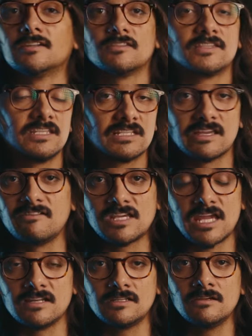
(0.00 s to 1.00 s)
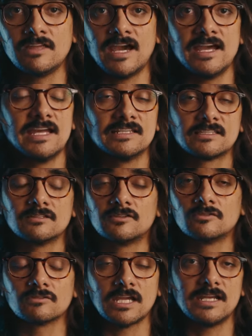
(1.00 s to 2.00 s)
The C70 can't do that. has the
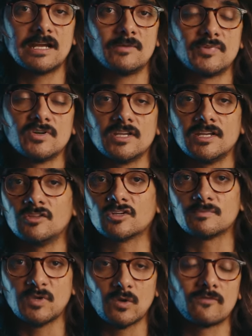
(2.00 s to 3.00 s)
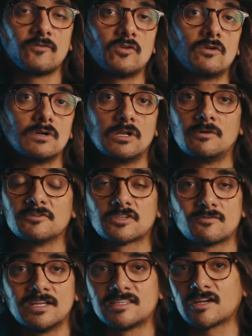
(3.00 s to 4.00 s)
dual gain output. It looks beautiful. It almost
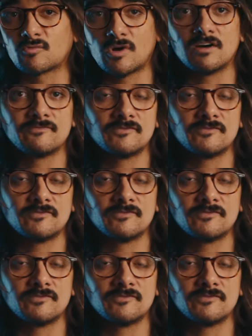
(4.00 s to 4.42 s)
grades like raw